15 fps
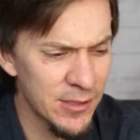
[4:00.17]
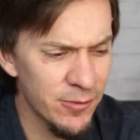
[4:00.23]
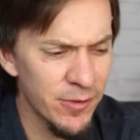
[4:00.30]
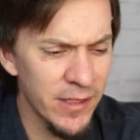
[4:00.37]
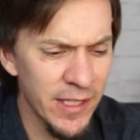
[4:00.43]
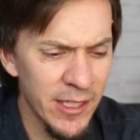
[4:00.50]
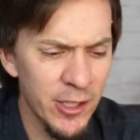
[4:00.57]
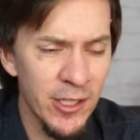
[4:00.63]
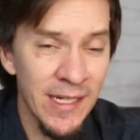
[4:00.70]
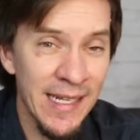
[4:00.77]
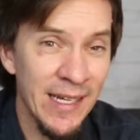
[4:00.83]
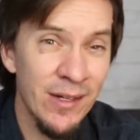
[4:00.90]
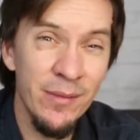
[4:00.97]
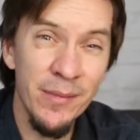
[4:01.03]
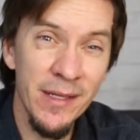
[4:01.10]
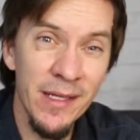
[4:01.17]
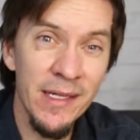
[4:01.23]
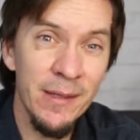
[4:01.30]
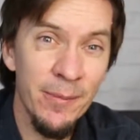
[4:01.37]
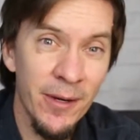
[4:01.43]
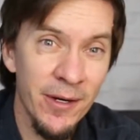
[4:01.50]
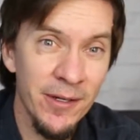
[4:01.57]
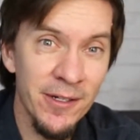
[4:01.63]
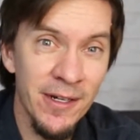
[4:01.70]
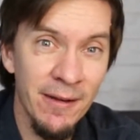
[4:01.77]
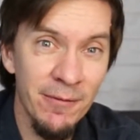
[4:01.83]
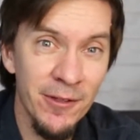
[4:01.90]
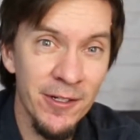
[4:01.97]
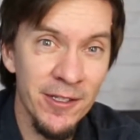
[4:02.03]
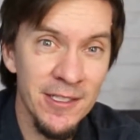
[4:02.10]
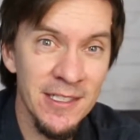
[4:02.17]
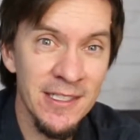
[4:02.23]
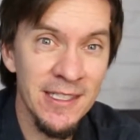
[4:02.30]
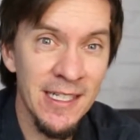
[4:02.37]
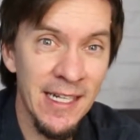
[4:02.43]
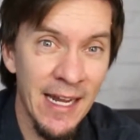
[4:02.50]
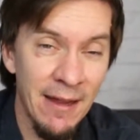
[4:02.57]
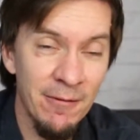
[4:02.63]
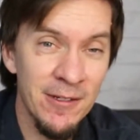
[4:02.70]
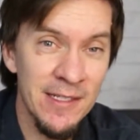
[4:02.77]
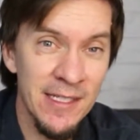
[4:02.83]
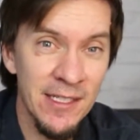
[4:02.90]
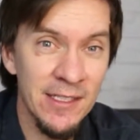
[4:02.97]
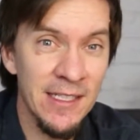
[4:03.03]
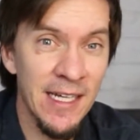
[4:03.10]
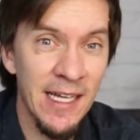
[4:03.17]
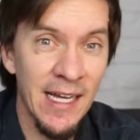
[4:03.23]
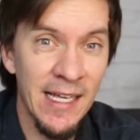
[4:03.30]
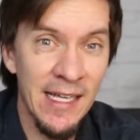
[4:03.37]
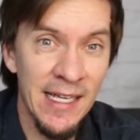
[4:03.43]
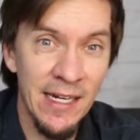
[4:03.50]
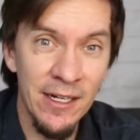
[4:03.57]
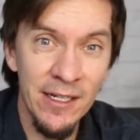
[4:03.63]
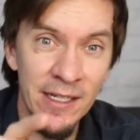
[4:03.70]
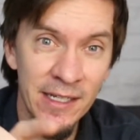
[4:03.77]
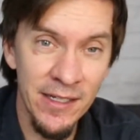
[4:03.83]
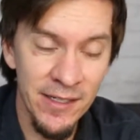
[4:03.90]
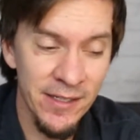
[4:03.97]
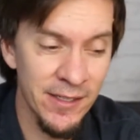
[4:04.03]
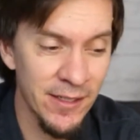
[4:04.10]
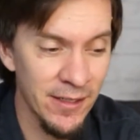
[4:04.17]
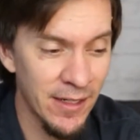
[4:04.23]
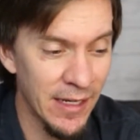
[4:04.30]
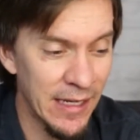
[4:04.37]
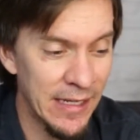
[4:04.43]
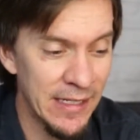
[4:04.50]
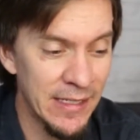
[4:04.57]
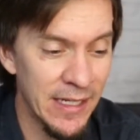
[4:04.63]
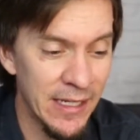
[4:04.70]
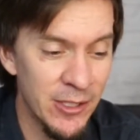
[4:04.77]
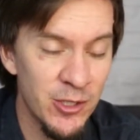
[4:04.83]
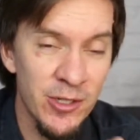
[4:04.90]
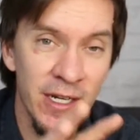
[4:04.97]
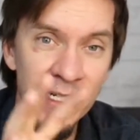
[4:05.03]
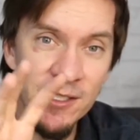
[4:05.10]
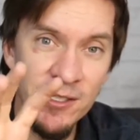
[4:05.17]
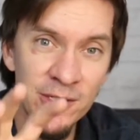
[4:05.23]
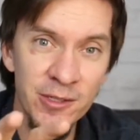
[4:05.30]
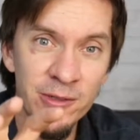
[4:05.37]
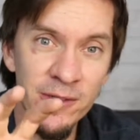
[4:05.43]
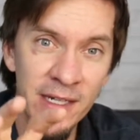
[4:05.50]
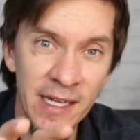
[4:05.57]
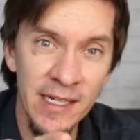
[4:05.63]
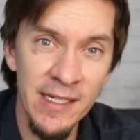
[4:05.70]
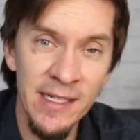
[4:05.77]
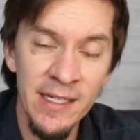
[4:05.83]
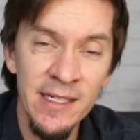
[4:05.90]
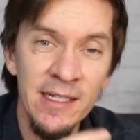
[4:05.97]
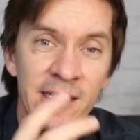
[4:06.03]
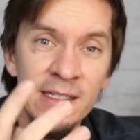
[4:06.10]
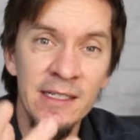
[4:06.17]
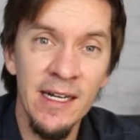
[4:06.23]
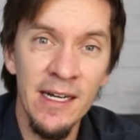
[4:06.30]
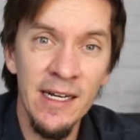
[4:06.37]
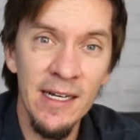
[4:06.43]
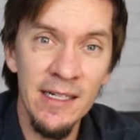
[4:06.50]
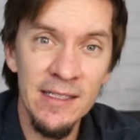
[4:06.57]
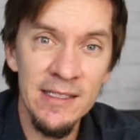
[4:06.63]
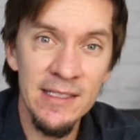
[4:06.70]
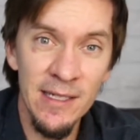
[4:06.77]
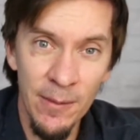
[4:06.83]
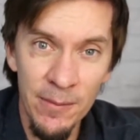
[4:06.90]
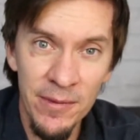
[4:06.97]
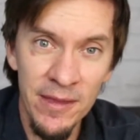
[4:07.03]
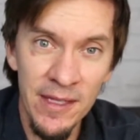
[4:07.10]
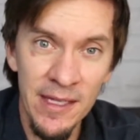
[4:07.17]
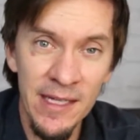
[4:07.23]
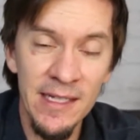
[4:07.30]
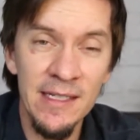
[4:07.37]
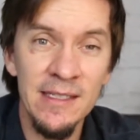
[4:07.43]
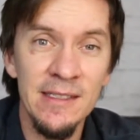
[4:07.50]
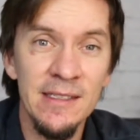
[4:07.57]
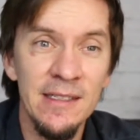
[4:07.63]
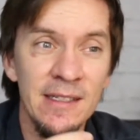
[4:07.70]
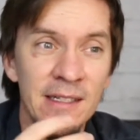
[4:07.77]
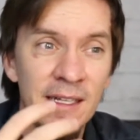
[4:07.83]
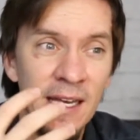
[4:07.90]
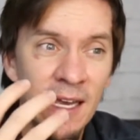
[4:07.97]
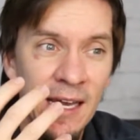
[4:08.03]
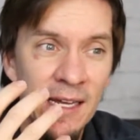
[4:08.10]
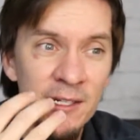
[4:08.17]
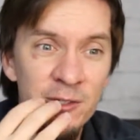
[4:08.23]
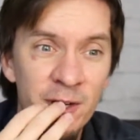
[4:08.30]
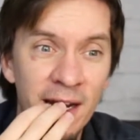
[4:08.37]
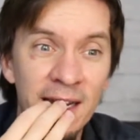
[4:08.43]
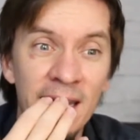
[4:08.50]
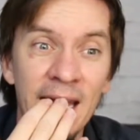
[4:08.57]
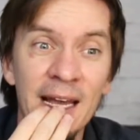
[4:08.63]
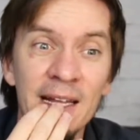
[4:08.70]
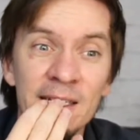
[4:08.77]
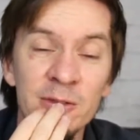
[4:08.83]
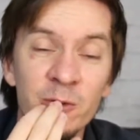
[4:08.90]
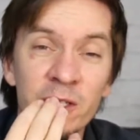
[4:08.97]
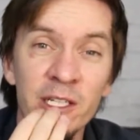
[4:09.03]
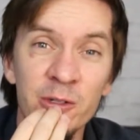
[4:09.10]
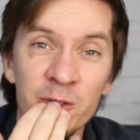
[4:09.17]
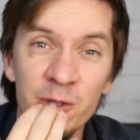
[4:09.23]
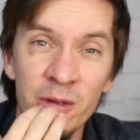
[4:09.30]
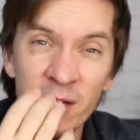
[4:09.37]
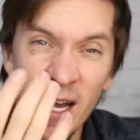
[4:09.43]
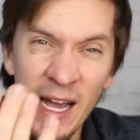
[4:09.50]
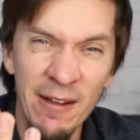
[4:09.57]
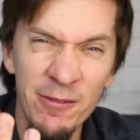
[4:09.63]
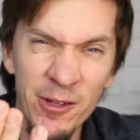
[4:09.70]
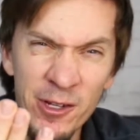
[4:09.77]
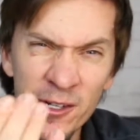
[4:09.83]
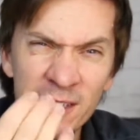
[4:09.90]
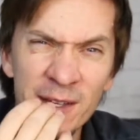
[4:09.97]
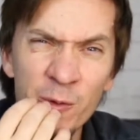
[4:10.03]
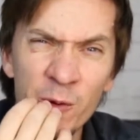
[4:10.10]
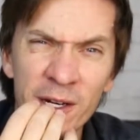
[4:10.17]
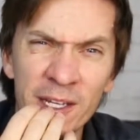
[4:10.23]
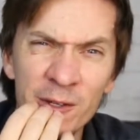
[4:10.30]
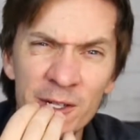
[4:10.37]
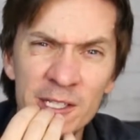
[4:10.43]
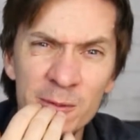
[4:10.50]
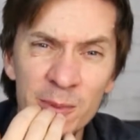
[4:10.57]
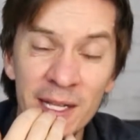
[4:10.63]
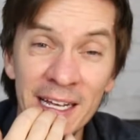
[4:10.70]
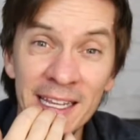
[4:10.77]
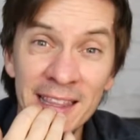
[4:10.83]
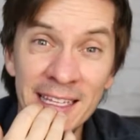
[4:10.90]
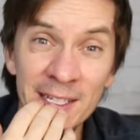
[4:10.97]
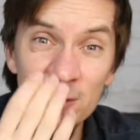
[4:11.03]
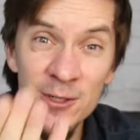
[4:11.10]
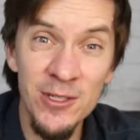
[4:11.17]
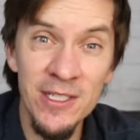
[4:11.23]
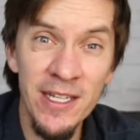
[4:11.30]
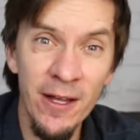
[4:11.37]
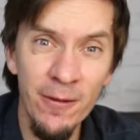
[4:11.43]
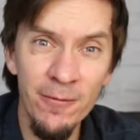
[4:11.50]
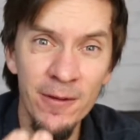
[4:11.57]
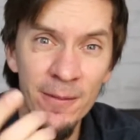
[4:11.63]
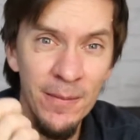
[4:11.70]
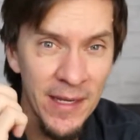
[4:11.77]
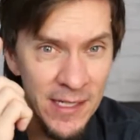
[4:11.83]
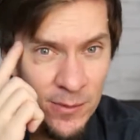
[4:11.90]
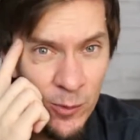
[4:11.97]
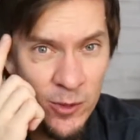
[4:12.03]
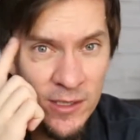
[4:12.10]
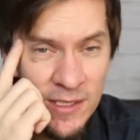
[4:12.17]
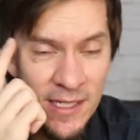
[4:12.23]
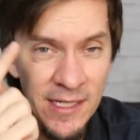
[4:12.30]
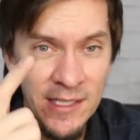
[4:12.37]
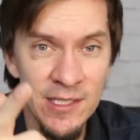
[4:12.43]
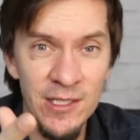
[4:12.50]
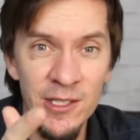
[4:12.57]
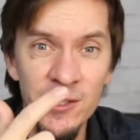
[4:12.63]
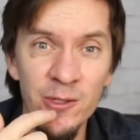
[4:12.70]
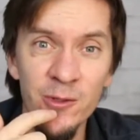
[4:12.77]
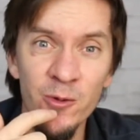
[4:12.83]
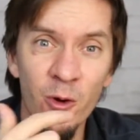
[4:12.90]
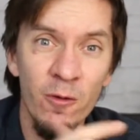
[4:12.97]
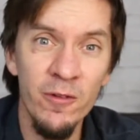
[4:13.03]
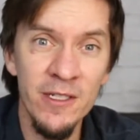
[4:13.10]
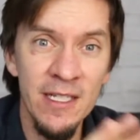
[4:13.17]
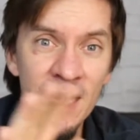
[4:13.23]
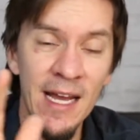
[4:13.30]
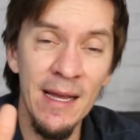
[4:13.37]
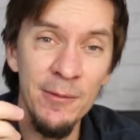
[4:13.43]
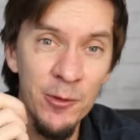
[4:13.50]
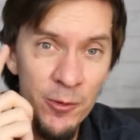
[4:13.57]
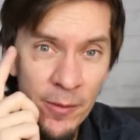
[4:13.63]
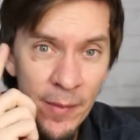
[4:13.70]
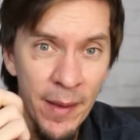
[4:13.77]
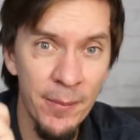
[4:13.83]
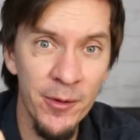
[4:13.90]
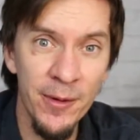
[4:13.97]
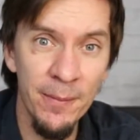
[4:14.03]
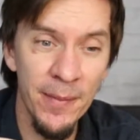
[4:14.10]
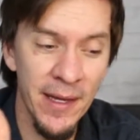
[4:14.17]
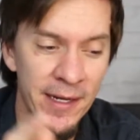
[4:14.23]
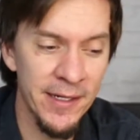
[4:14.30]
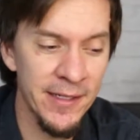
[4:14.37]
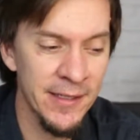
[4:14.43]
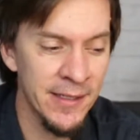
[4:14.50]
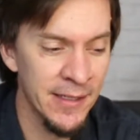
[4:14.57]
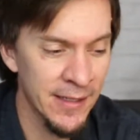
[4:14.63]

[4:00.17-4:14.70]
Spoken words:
a really good accountability partner. I've learned that every single day I get on here and try to create something and I've learned that when you explain things yourself, it makes more sense to you over time. You remember it better.